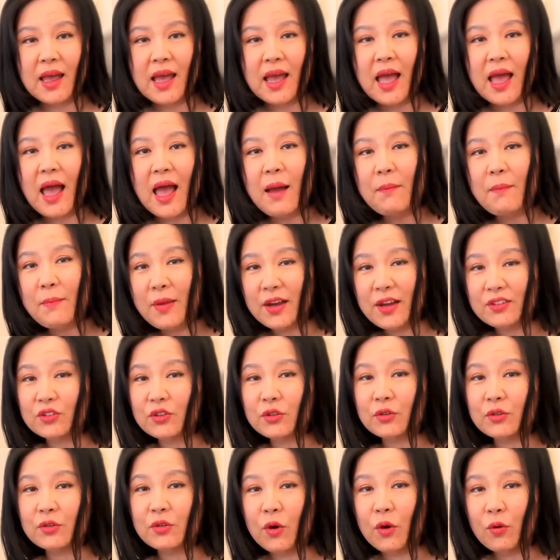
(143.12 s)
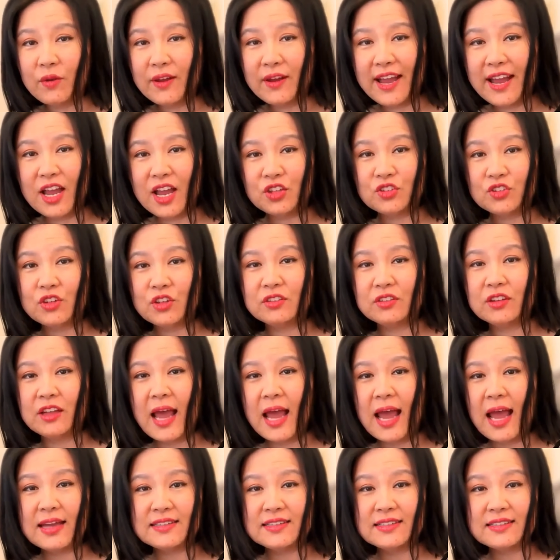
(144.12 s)
A measured correlation,
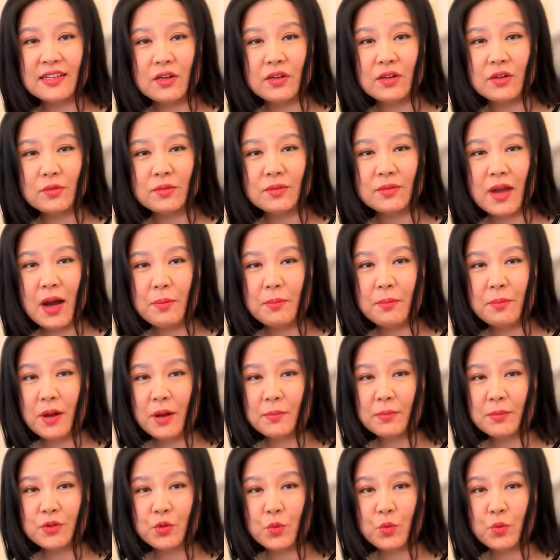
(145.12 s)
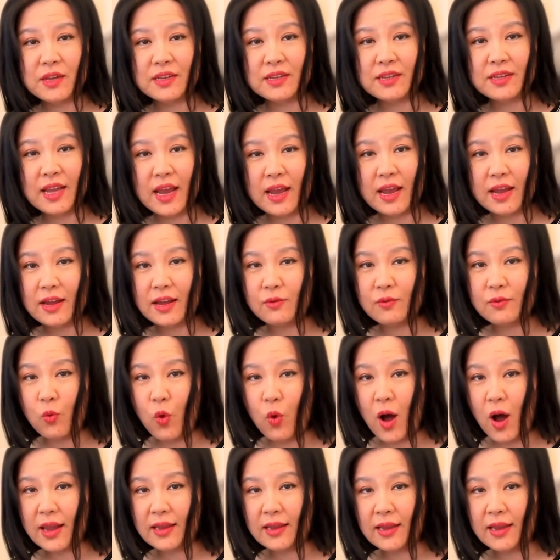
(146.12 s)
that single number between
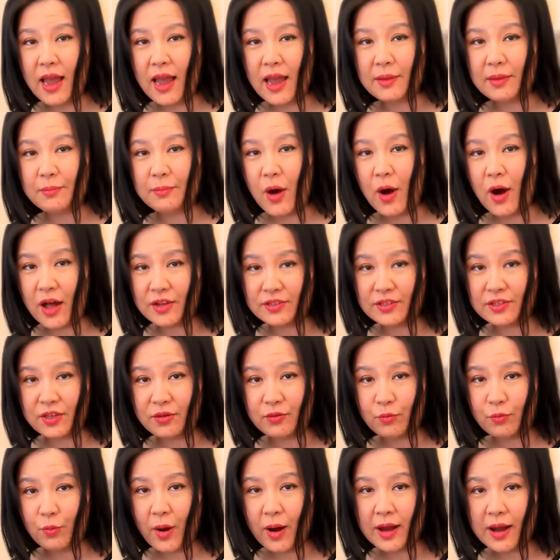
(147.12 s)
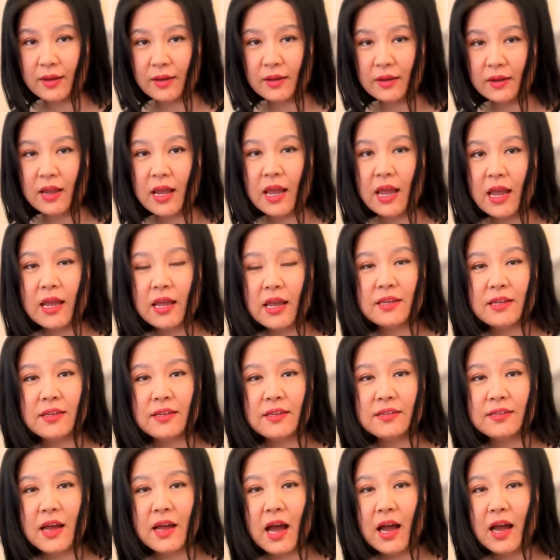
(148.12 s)
-1 and +1, is
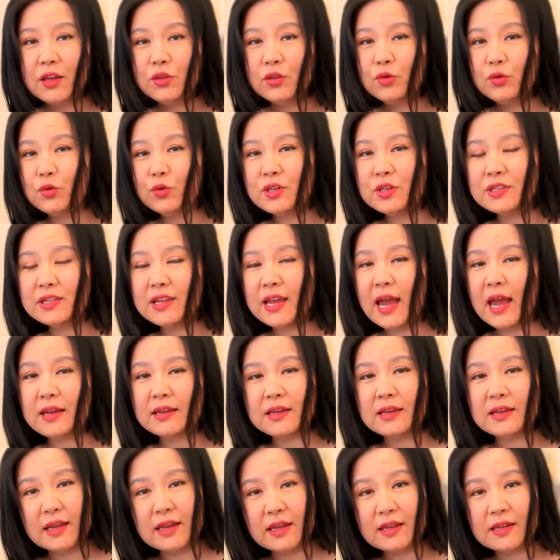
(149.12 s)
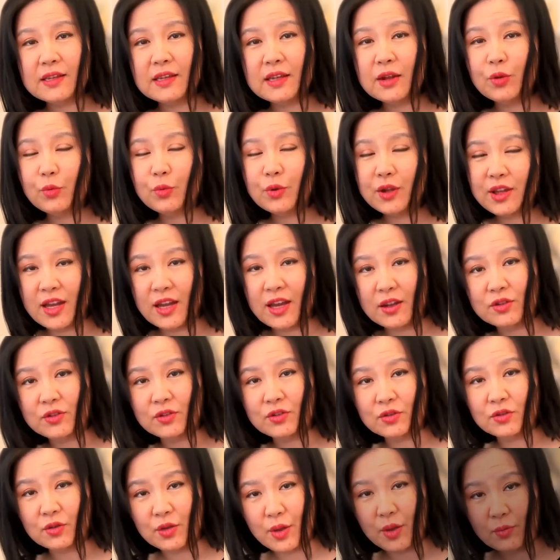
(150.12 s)
designed to detect linear
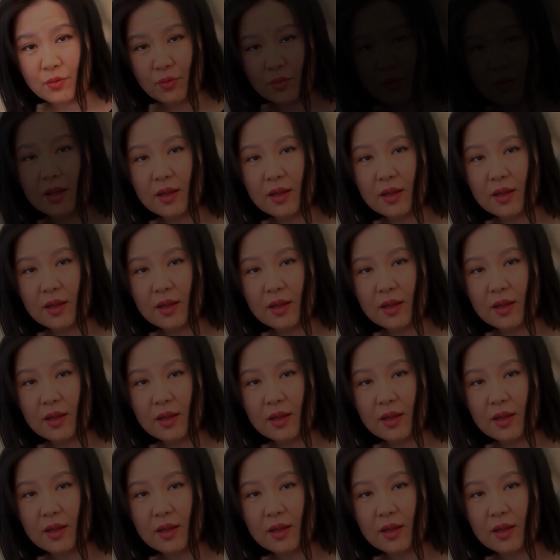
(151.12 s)
relationships.